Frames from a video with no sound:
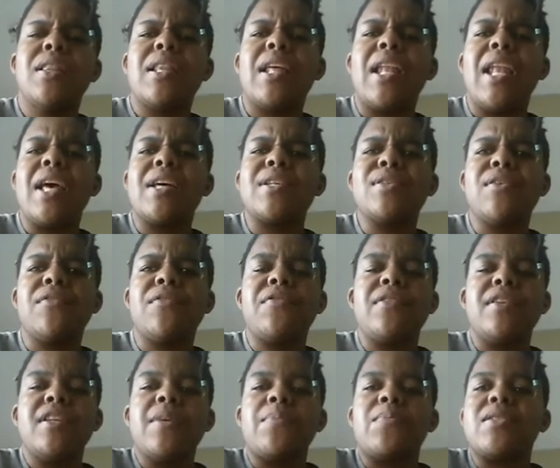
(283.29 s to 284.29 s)
The likes of
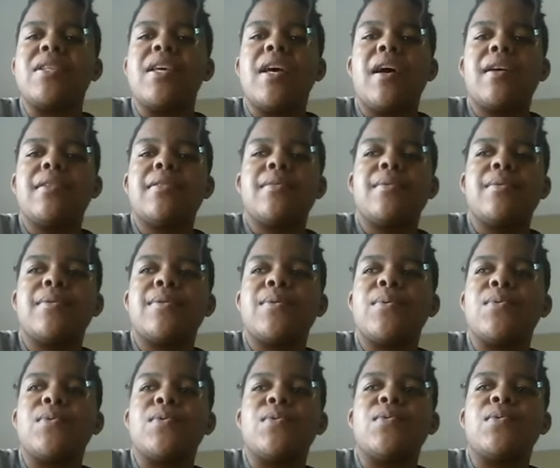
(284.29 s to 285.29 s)
Nipsey Hussle
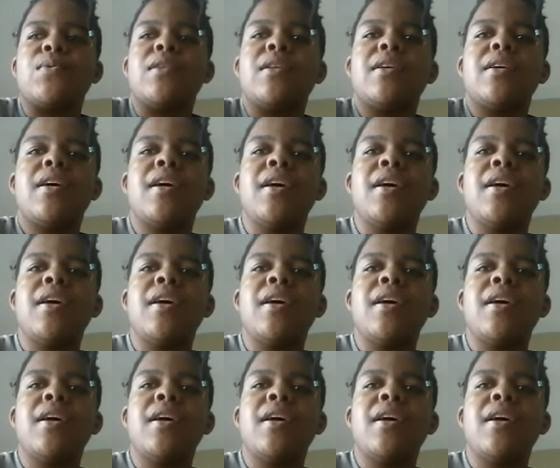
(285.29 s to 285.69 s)
so soon?